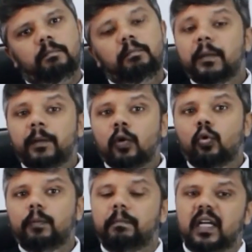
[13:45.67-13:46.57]
people
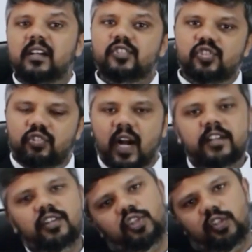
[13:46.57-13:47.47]
who build
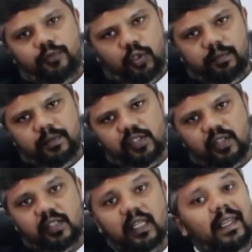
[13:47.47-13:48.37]
strategies for your business,